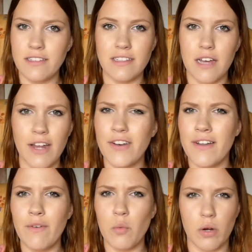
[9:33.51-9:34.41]
I
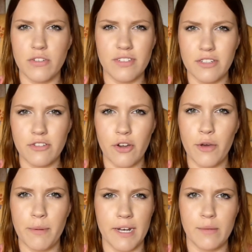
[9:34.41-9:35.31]
never watched this show,
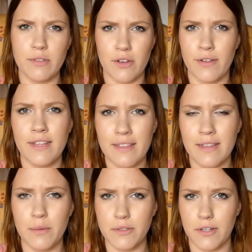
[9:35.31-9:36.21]
but it was the only thing
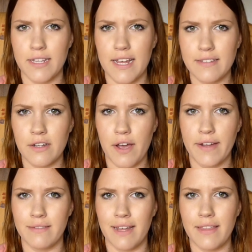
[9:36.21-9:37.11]
that was on last
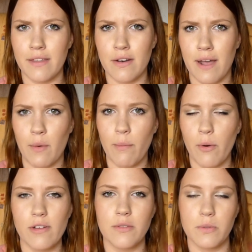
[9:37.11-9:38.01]
night, and Nathan and I were
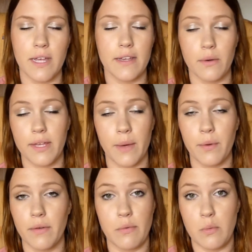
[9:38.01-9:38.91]
bored, so we're like, okay,
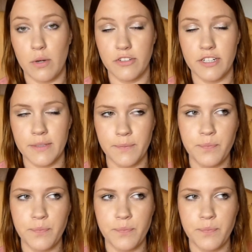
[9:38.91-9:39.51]
whatever, we'll watch it.